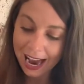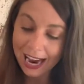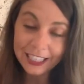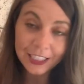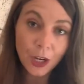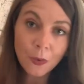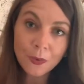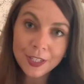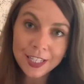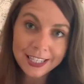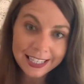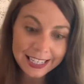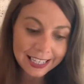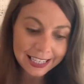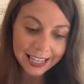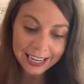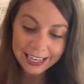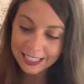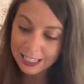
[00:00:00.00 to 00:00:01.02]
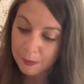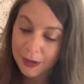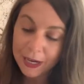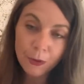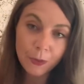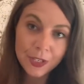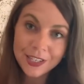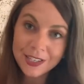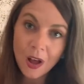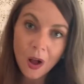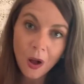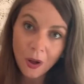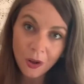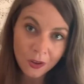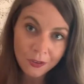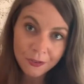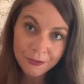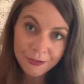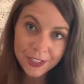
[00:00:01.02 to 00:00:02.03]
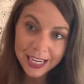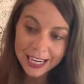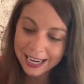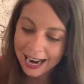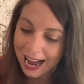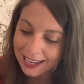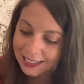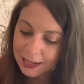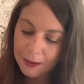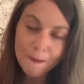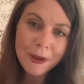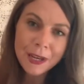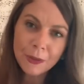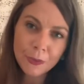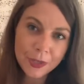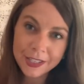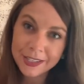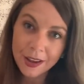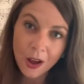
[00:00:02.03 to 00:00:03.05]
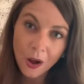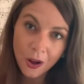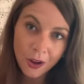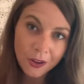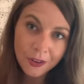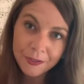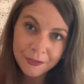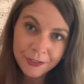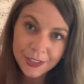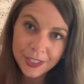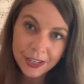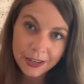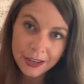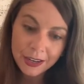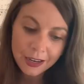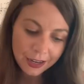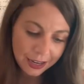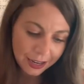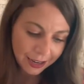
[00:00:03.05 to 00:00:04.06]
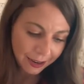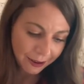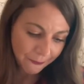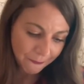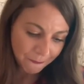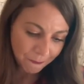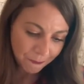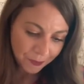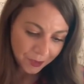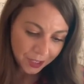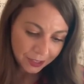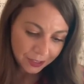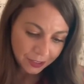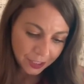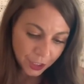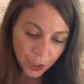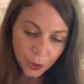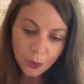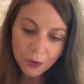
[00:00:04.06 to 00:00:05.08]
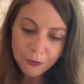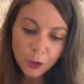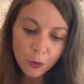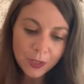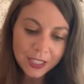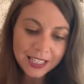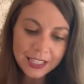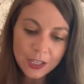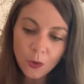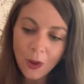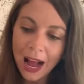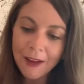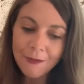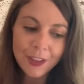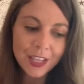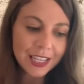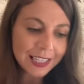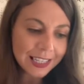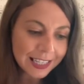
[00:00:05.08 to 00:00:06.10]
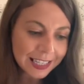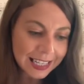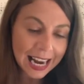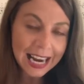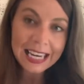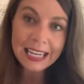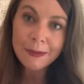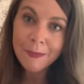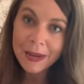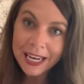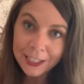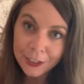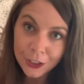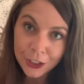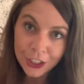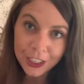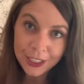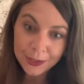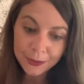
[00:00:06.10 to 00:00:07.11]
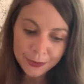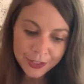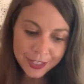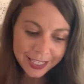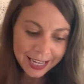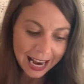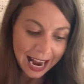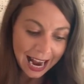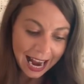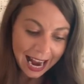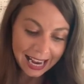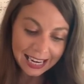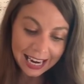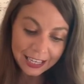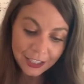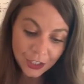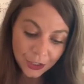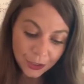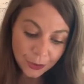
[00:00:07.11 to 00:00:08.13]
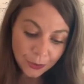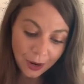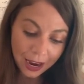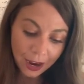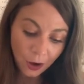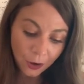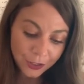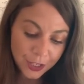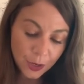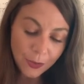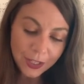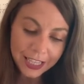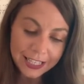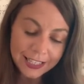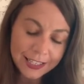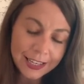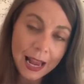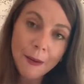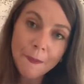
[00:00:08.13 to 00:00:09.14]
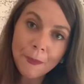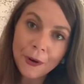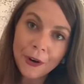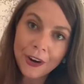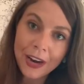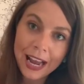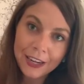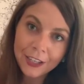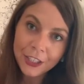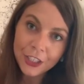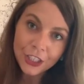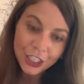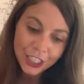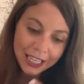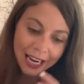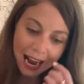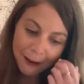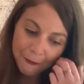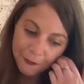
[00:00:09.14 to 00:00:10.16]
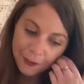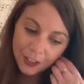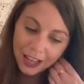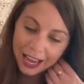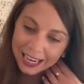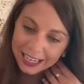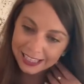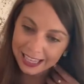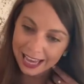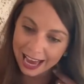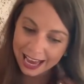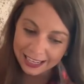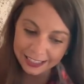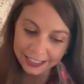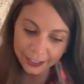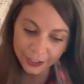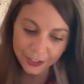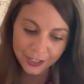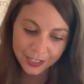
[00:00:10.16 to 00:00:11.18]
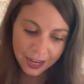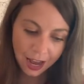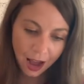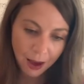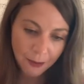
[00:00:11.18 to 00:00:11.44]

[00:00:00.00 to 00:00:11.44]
don't see that it's been resolved. It hasn't been resolved. The two of you would still have the same issues. And I do also, with this Emperor energy, I feel like that there's